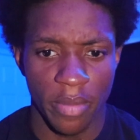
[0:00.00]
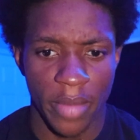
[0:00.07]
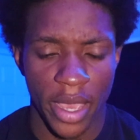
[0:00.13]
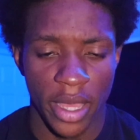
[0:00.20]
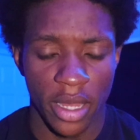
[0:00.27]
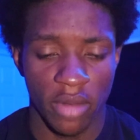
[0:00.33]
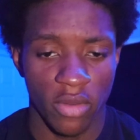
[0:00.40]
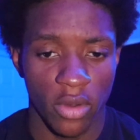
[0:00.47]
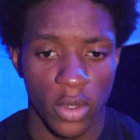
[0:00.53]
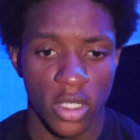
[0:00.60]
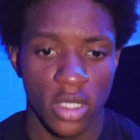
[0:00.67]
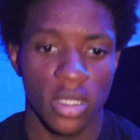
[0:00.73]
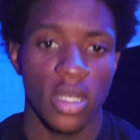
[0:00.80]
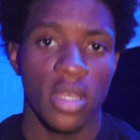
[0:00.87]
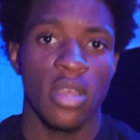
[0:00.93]
man. I've
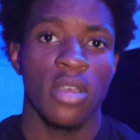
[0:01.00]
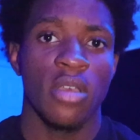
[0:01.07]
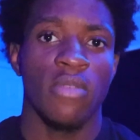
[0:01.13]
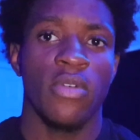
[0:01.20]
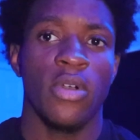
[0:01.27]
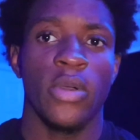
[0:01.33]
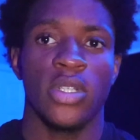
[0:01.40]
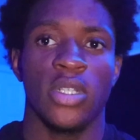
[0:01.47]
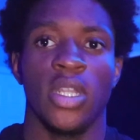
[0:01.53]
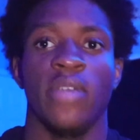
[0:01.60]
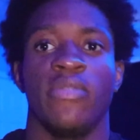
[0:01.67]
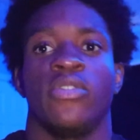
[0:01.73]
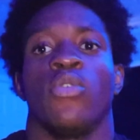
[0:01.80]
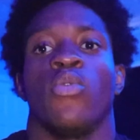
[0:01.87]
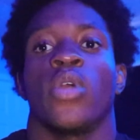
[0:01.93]
always
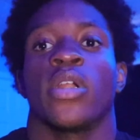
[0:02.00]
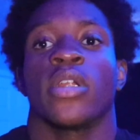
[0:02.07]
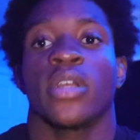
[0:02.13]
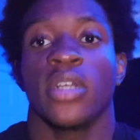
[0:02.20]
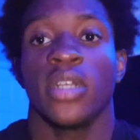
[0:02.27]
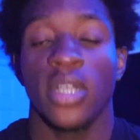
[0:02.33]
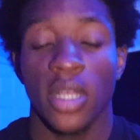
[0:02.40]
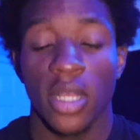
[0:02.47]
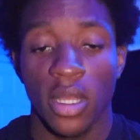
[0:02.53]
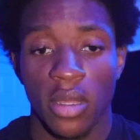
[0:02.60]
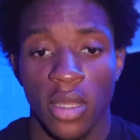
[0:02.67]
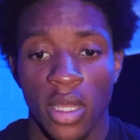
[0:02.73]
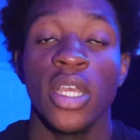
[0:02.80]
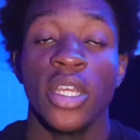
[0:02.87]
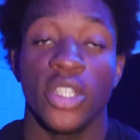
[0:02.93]
loved to work.
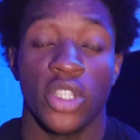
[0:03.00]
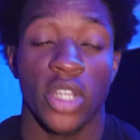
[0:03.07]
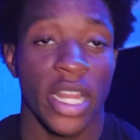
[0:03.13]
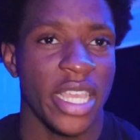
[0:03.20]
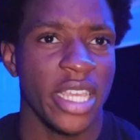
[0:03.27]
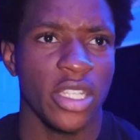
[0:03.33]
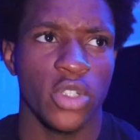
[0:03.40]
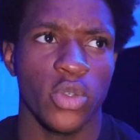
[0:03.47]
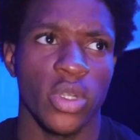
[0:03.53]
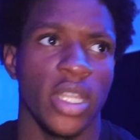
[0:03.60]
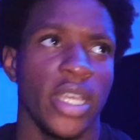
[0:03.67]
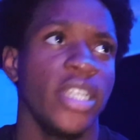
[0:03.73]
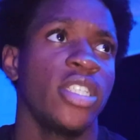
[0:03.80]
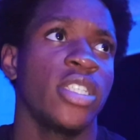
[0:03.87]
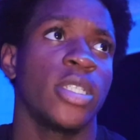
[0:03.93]
So then I get into a
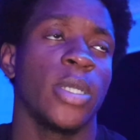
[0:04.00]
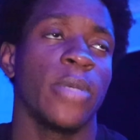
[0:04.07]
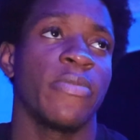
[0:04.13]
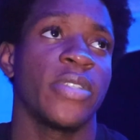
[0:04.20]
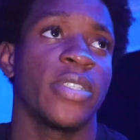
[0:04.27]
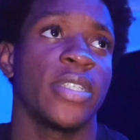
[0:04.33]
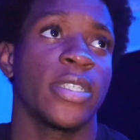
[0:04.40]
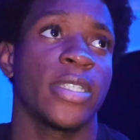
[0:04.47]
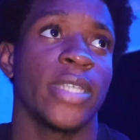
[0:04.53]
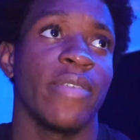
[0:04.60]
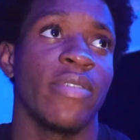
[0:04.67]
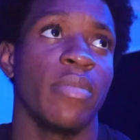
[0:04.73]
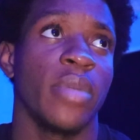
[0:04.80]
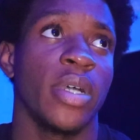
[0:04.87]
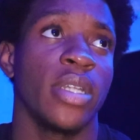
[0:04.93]
relationship for
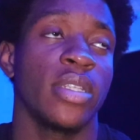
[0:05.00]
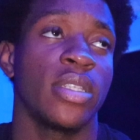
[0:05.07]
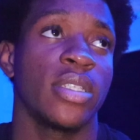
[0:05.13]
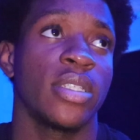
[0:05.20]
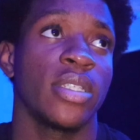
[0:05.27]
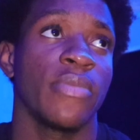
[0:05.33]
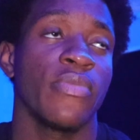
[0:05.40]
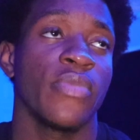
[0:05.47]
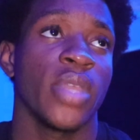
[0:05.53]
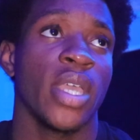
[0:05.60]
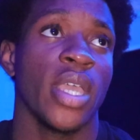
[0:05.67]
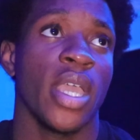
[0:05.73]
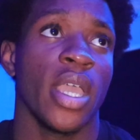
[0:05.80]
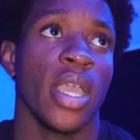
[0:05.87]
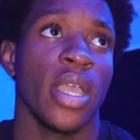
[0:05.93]
6-7 months,
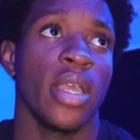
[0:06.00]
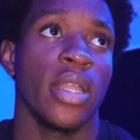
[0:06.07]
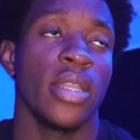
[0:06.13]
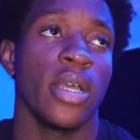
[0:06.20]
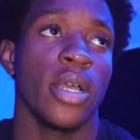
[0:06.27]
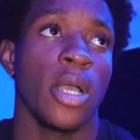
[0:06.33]
and